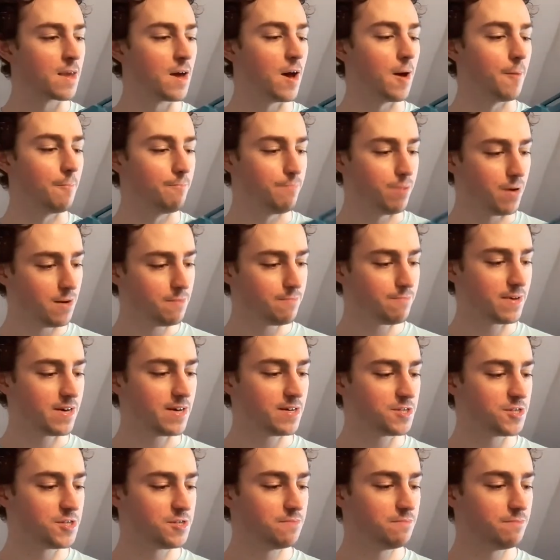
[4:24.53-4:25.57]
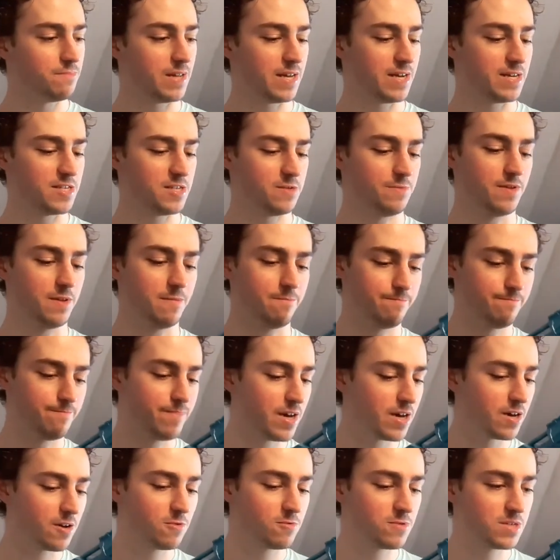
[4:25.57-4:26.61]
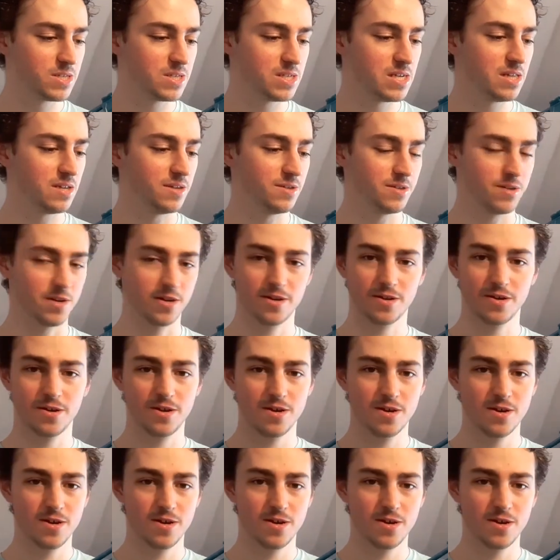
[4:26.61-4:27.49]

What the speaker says: A pump action blaster with a big old cylinder